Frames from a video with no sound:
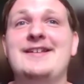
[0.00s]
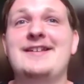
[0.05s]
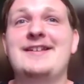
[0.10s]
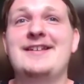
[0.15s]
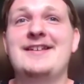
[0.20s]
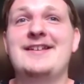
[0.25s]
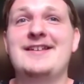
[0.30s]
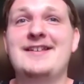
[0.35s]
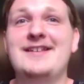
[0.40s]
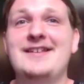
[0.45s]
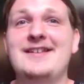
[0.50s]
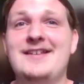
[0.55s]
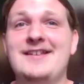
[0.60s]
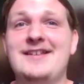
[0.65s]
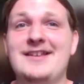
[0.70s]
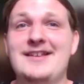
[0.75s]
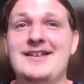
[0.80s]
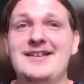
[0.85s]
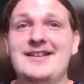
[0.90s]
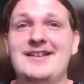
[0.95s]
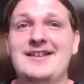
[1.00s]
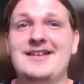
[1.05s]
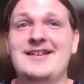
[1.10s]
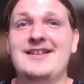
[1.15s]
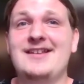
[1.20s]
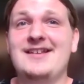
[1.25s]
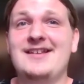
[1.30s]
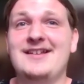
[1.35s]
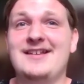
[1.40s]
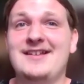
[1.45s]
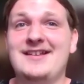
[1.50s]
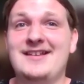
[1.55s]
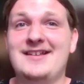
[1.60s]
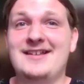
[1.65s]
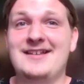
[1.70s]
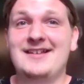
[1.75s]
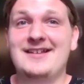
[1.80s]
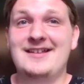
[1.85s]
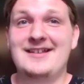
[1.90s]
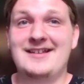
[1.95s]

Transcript: (no one is talking)